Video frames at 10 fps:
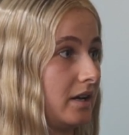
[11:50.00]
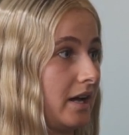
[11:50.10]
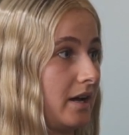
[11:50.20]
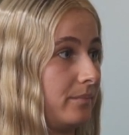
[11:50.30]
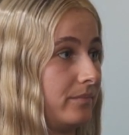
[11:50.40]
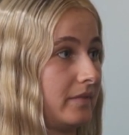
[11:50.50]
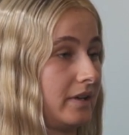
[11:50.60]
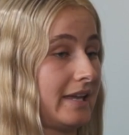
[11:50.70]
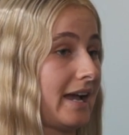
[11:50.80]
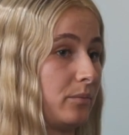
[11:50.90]
And
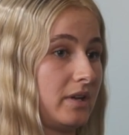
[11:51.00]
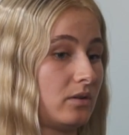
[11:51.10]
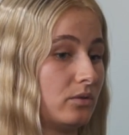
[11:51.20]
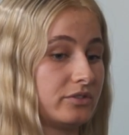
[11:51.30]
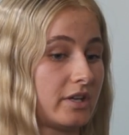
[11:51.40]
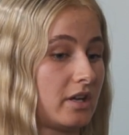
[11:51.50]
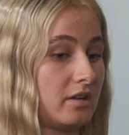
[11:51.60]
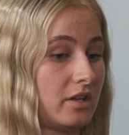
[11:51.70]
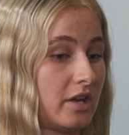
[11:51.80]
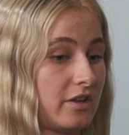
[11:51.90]
we also,
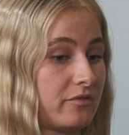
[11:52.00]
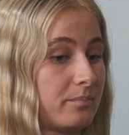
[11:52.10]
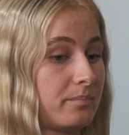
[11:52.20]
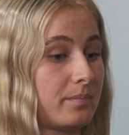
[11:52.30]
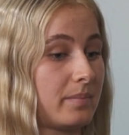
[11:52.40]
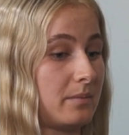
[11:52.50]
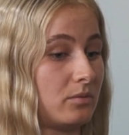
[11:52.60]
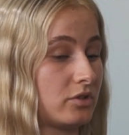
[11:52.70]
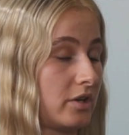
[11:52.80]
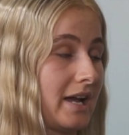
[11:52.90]
if
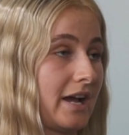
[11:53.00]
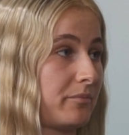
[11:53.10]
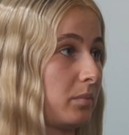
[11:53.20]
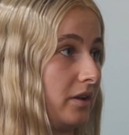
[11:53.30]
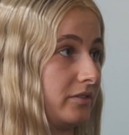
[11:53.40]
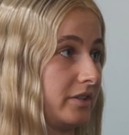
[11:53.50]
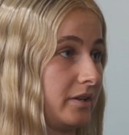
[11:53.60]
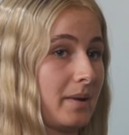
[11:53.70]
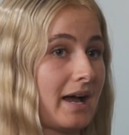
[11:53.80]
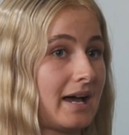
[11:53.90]
people don't have
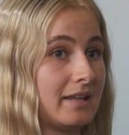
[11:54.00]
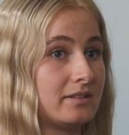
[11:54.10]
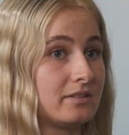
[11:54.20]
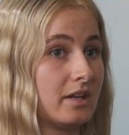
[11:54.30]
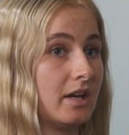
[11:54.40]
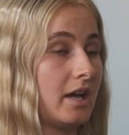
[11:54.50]
plantar pads,